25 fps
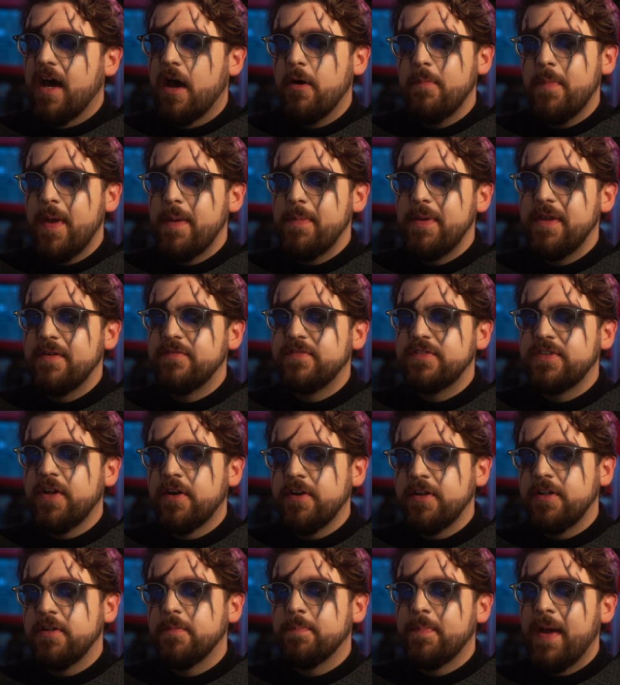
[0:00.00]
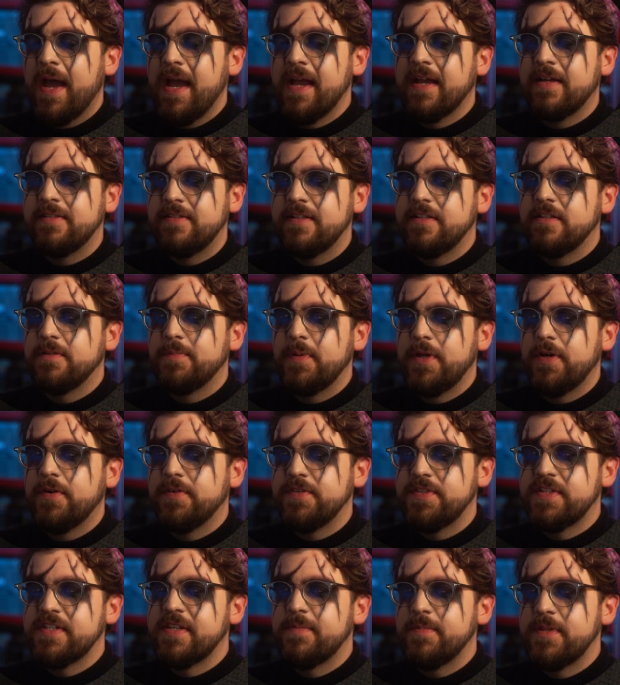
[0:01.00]
I maybe have dialed back a little bit
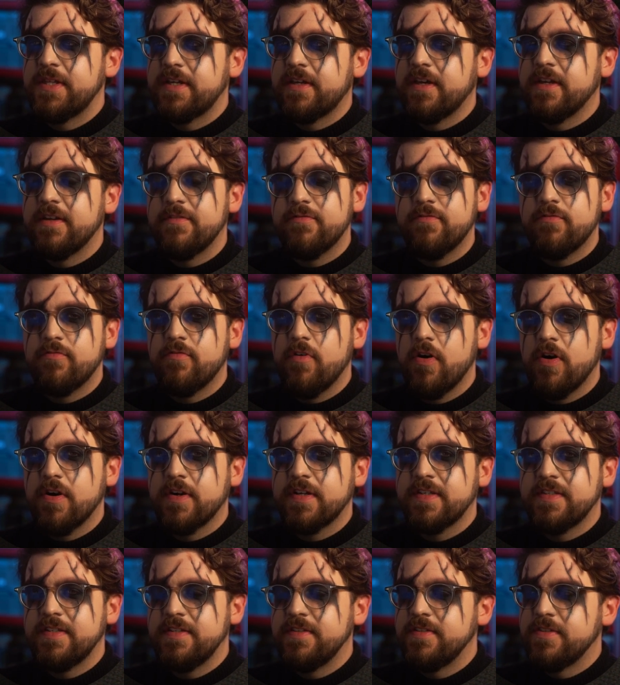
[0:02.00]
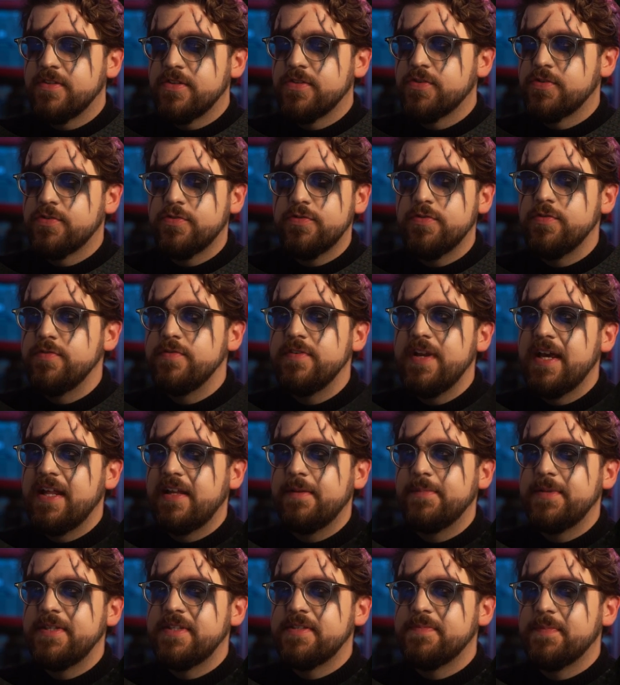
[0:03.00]
on some of the kind of rocks and strewn
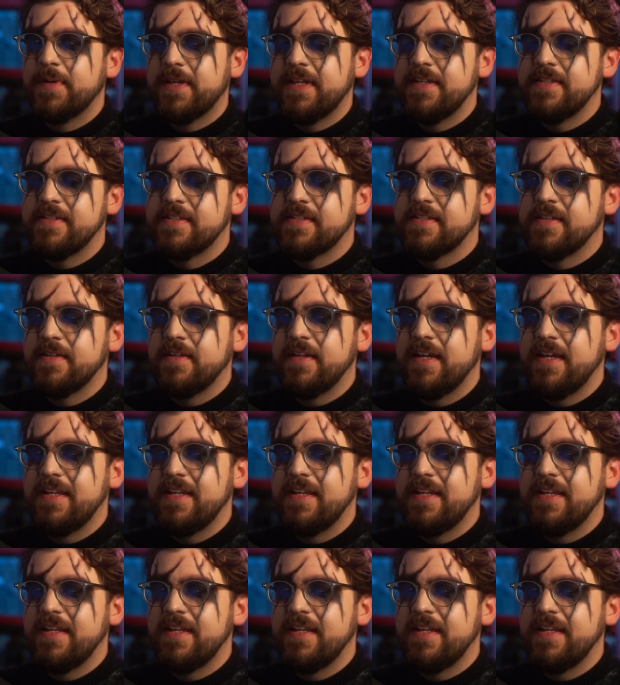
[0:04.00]
elements because